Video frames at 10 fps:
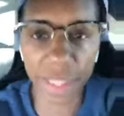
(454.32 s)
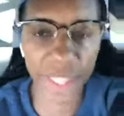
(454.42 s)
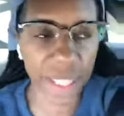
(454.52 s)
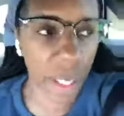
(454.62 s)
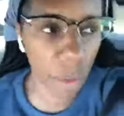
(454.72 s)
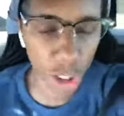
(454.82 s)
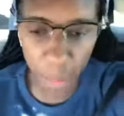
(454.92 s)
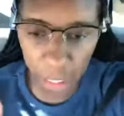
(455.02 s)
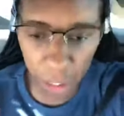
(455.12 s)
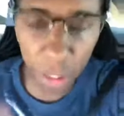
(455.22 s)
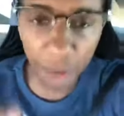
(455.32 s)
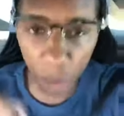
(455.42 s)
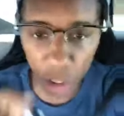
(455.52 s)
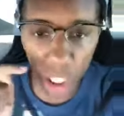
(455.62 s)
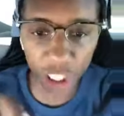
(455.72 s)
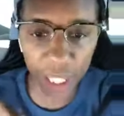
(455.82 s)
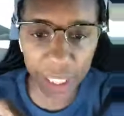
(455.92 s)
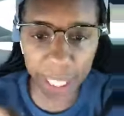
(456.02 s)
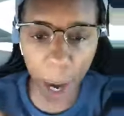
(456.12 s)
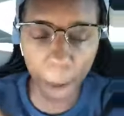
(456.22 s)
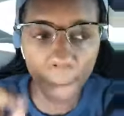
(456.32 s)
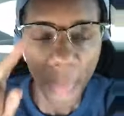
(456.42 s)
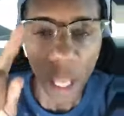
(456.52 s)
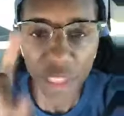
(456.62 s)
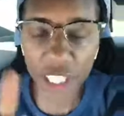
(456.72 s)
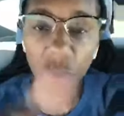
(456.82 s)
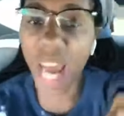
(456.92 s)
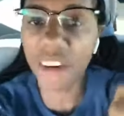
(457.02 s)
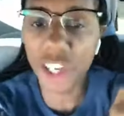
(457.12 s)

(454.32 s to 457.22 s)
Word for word: the thing that I want you to be clear of, I want y'all to check this out. This is what I